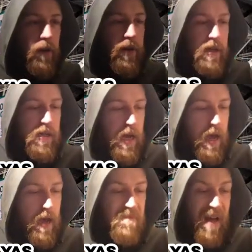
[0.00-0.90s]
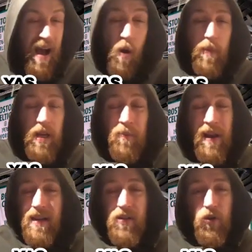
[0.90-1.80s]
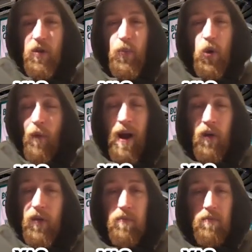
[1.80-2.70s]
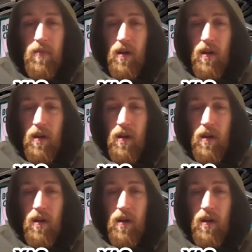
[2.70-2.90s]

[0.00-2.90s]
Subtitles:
he is, how many players you could put around him,